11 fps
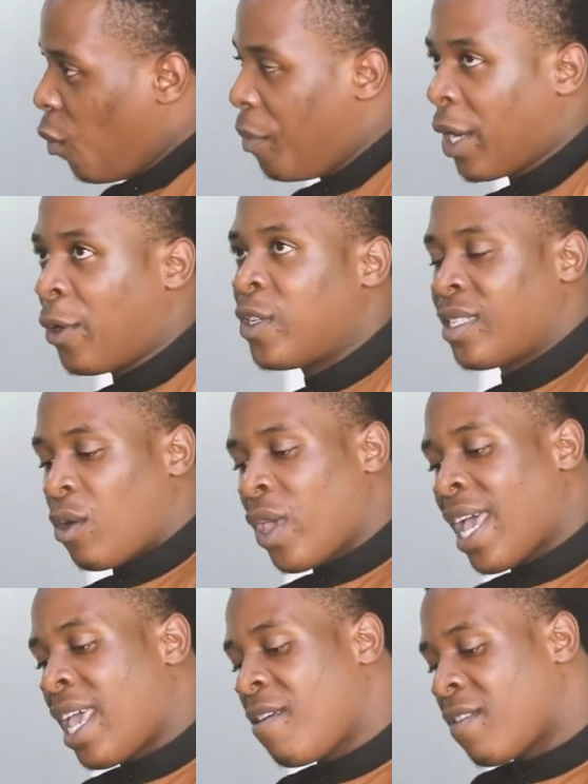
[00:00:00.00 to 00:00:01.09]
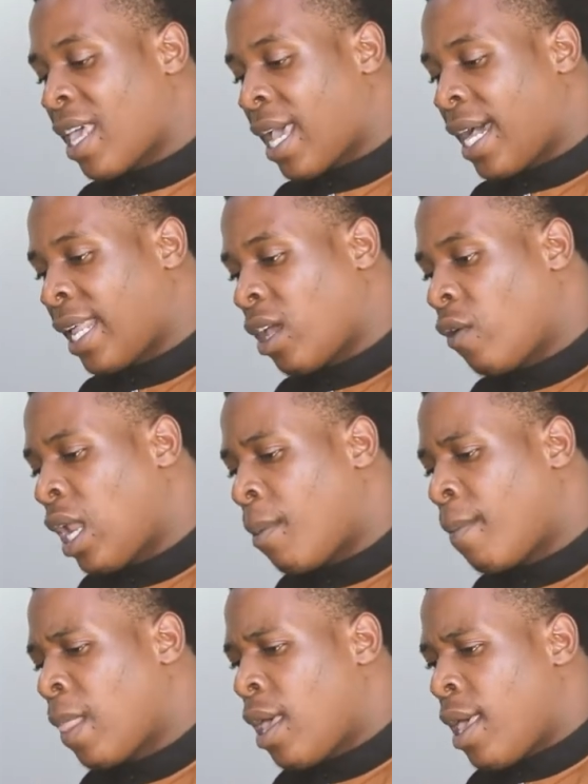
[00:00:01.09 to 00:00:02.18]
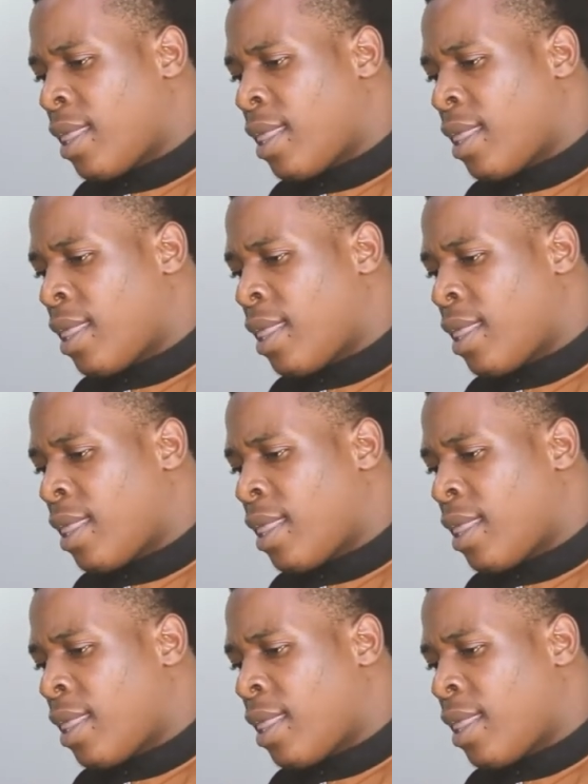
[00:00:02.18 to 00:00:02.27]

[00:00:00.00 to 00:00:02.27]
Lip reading: Because we are having a curriculum